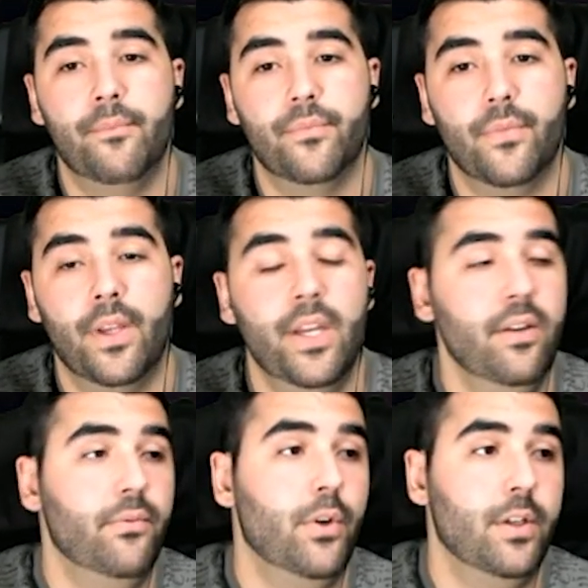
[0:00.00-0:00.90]
Hidden
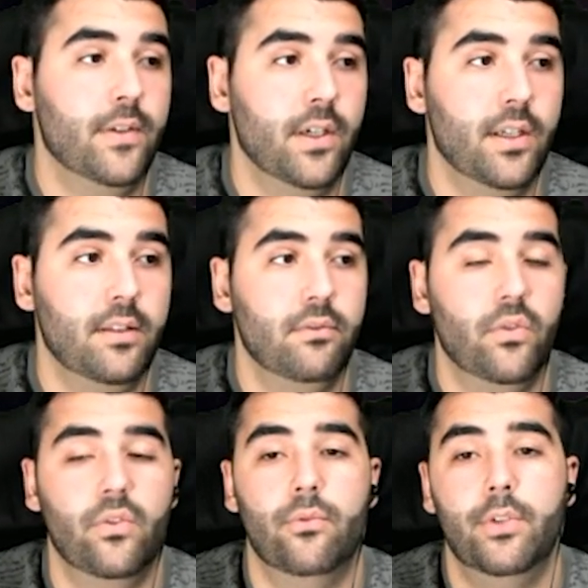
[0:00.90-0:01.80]
for a turn in
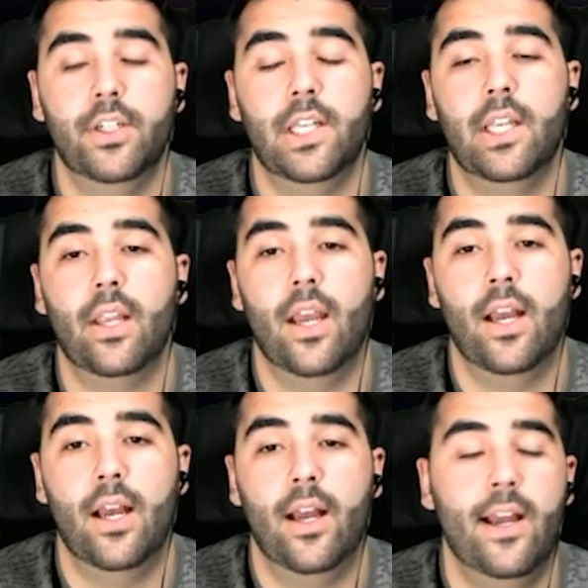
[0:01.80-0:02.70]
really
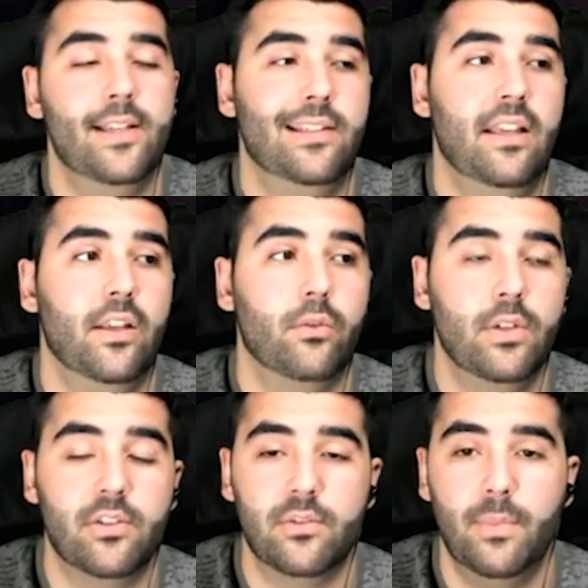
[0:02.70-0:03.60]
high static
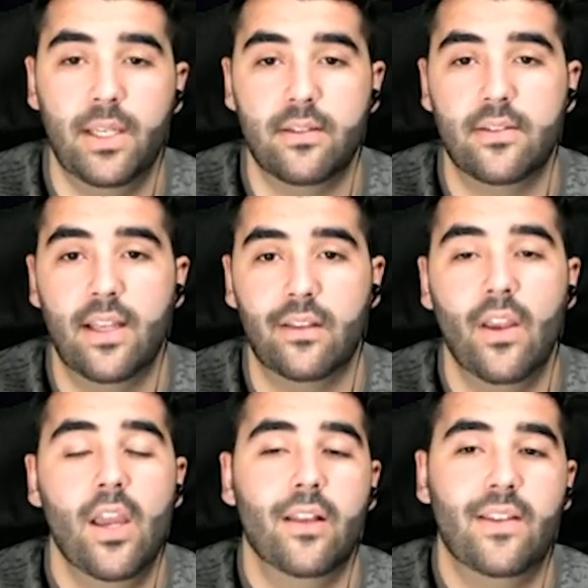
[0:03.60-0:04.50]
creatures means that
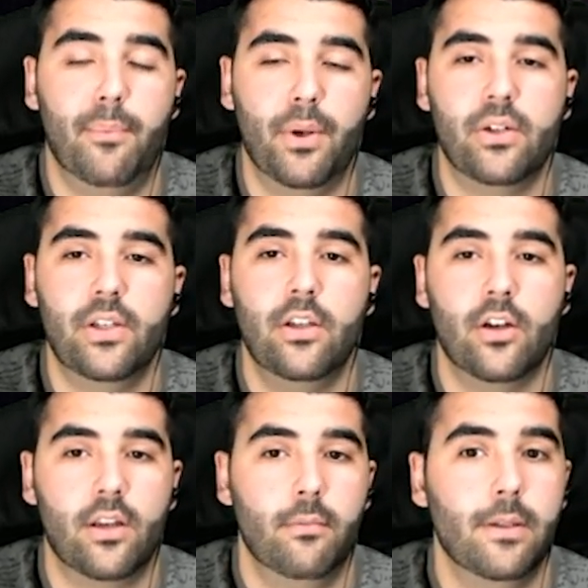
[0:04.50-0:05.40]
typically you're
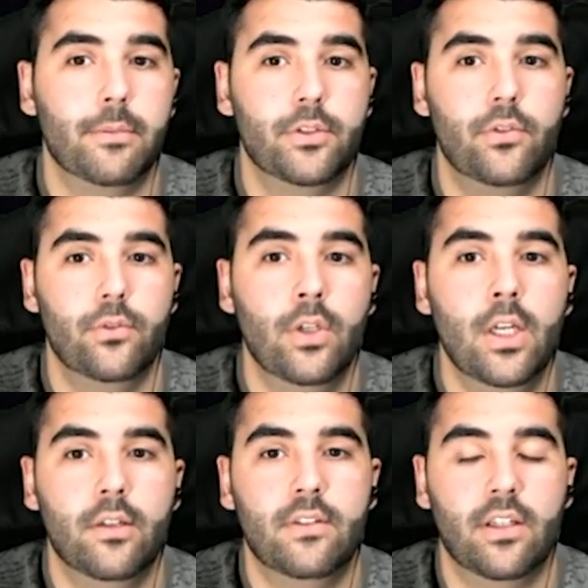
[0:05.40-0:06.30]
going to be able to
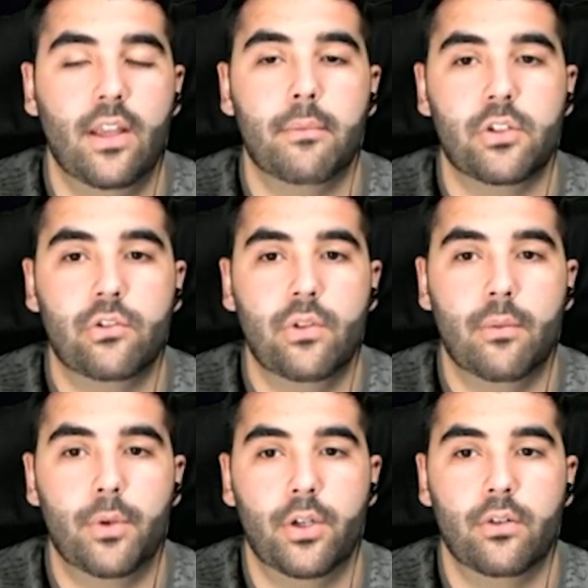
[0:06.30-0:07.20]
deal damage to the
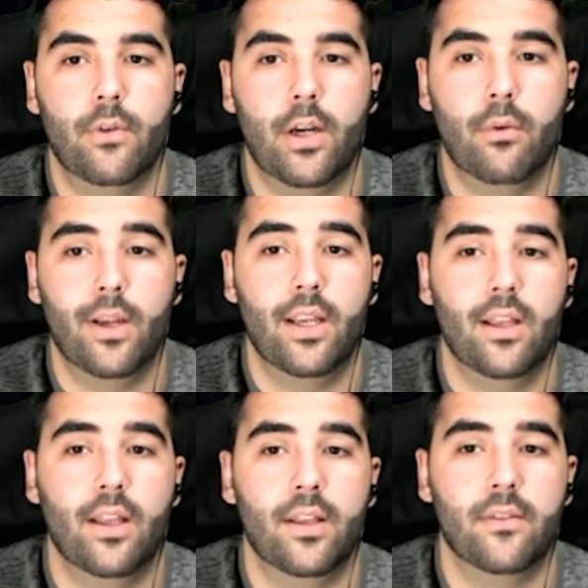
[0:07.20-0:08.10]
opponent right away,
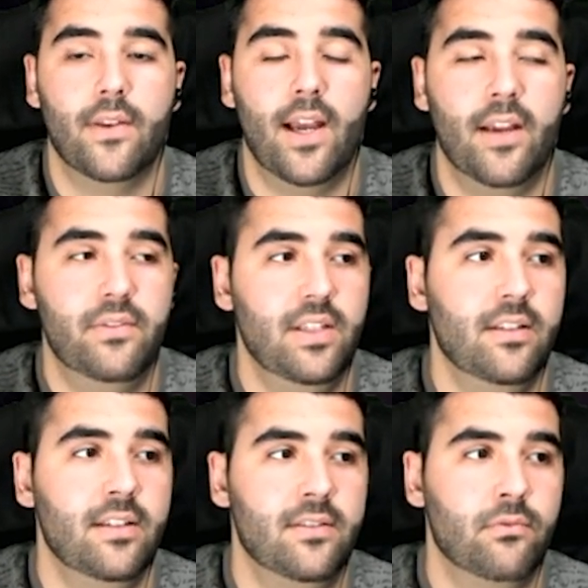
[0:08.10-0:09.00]
and I've seen
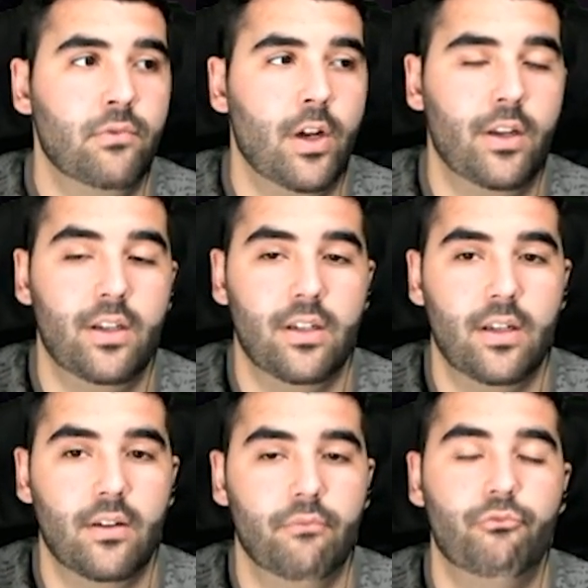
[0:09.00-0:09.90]
this run
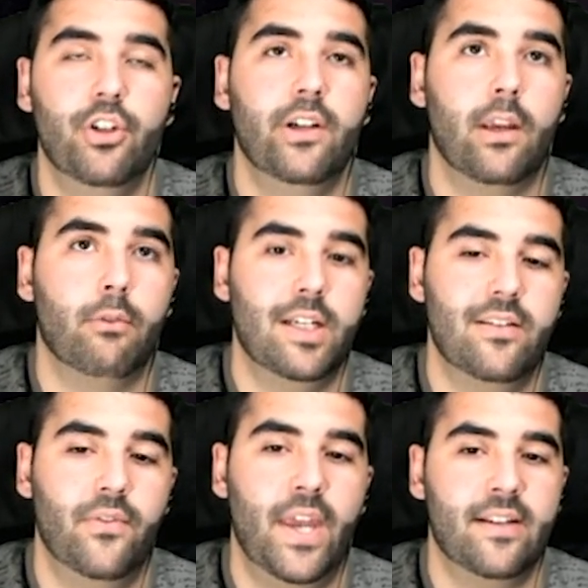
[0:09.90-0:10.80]
in really
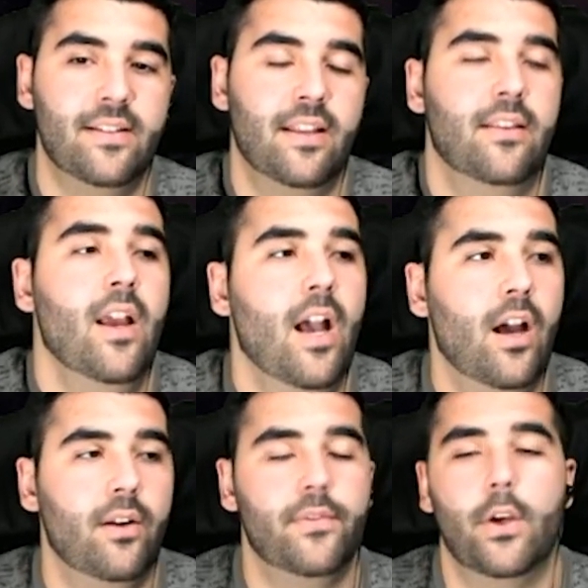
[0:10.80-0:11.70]
aggressive decks that out
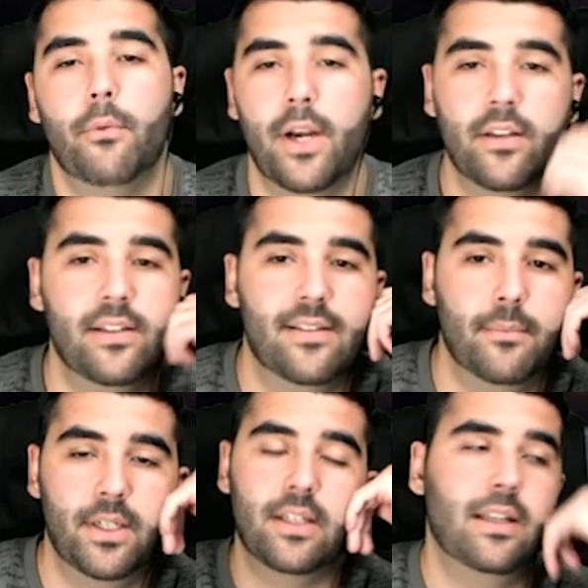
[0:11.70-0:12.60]
of nowhere they
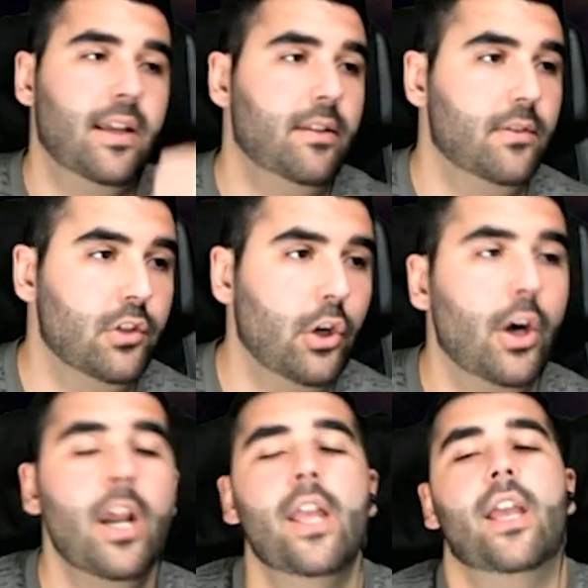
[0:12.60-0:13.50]
summon an Nether Star
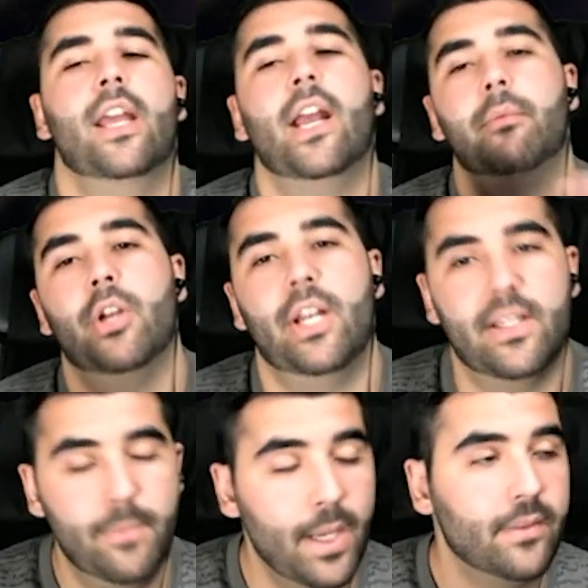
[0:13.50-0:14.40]
and I'm not
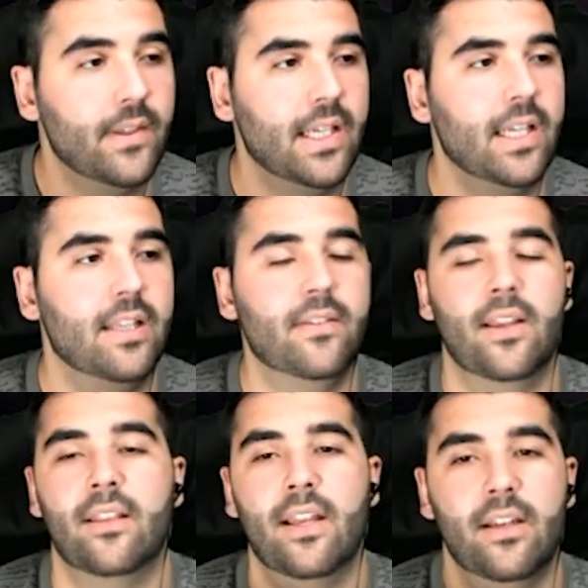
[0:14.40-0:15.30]
expecting it,
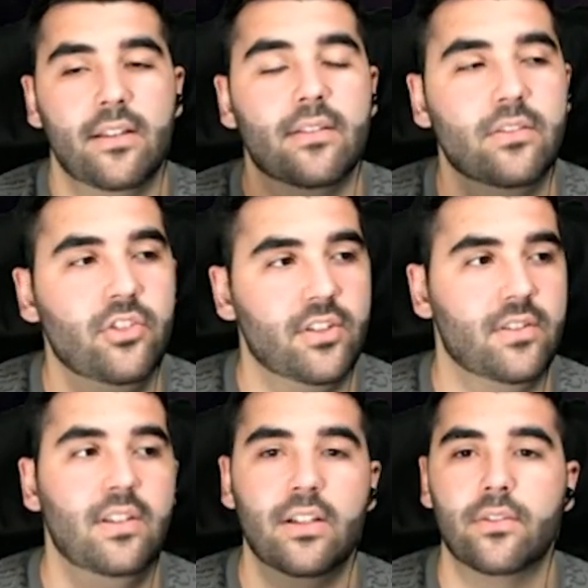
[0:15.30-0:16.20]
and then it just
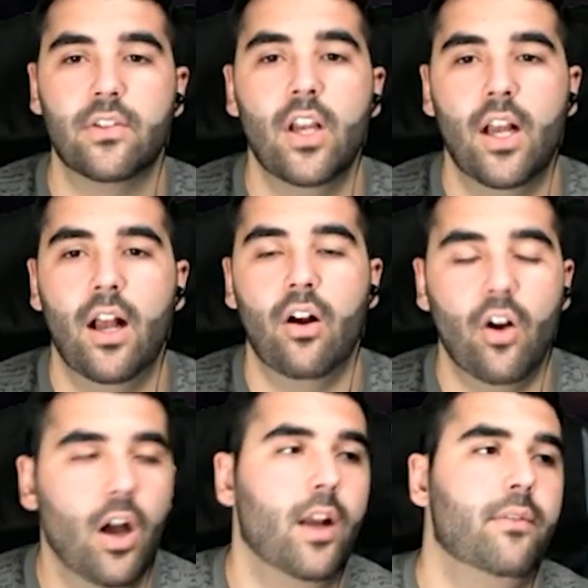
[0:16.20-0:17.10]
deals a
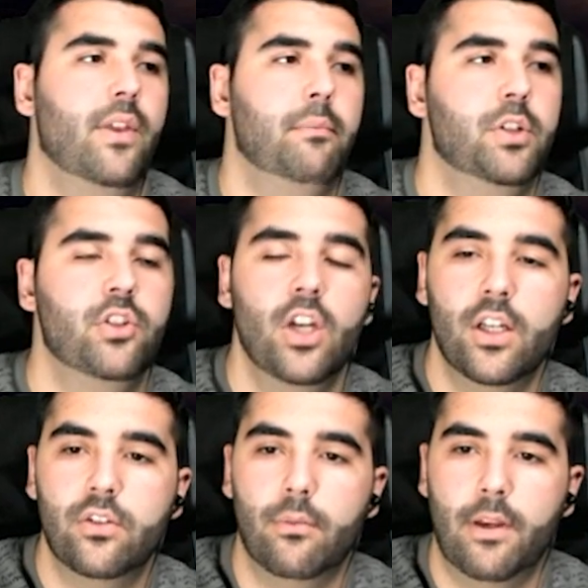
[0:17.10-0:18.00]
lot of damage
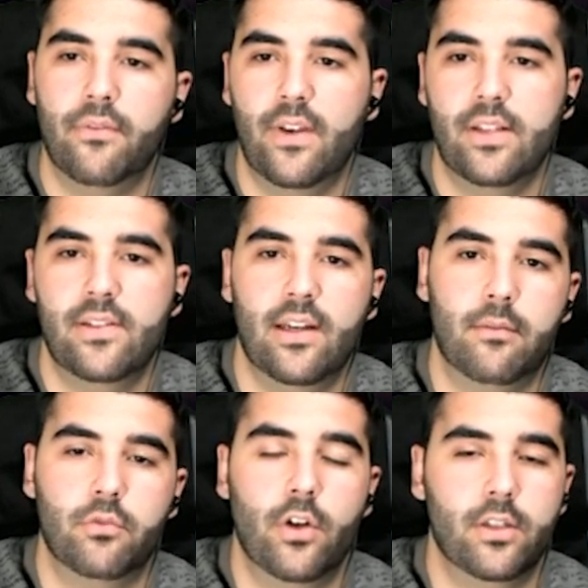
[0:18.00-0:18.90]
to my face and I'm
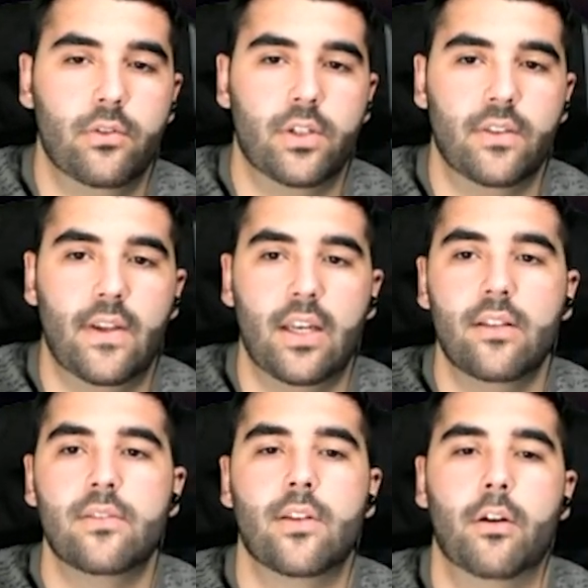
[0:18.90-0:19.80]
trying to contain it.
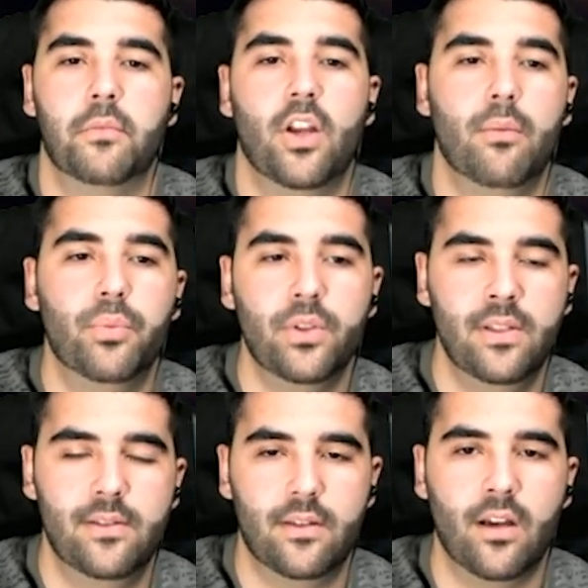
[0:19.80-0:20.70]
So I'm gonna put
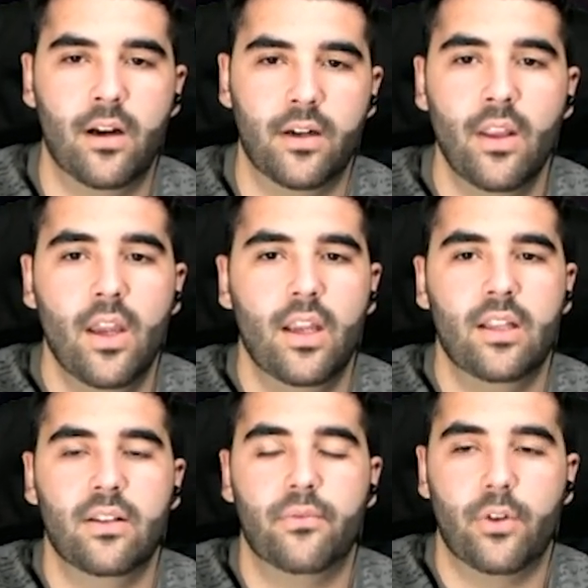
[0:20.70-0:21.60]
this card in
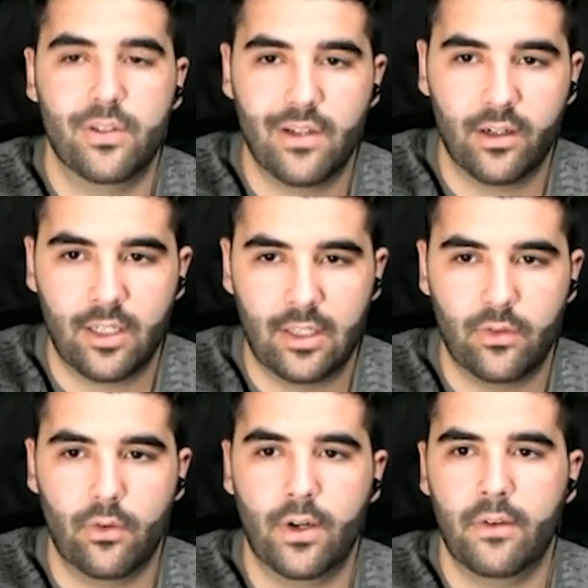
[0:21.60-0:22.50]
the 4-star
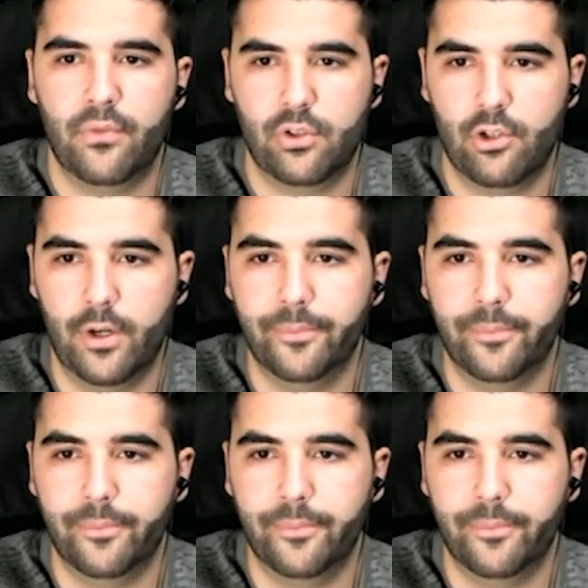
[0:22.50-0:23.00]
category for sure.